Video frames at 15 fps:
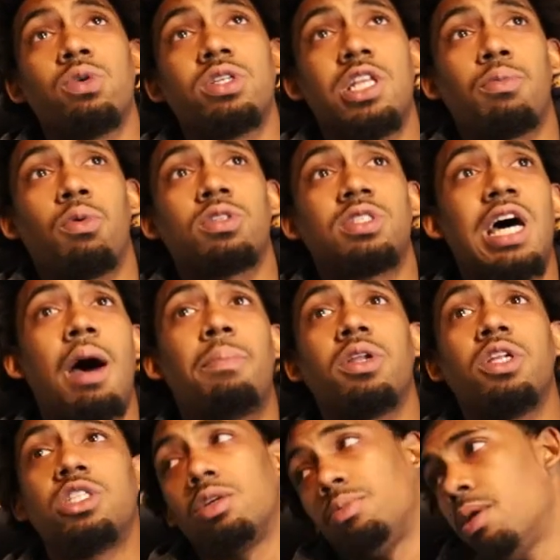We slept on top
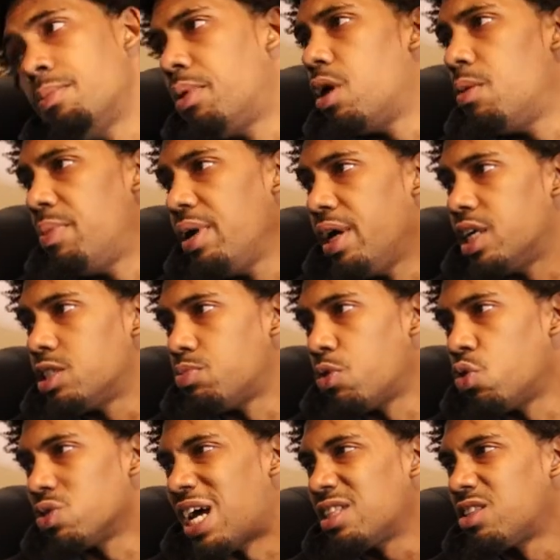of the gym in bunk beds, bro.
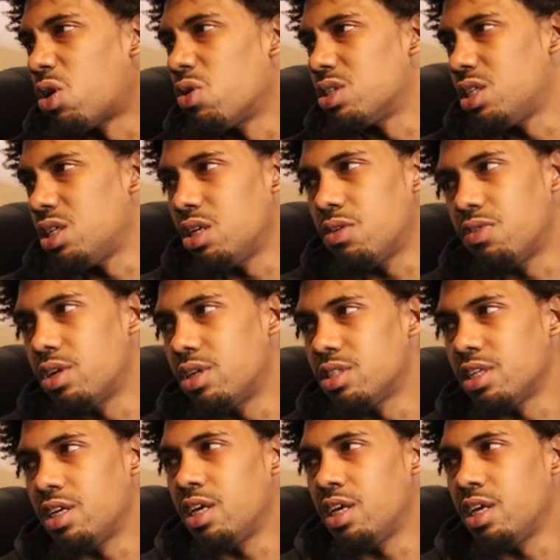Yeah. It was like 13 of us.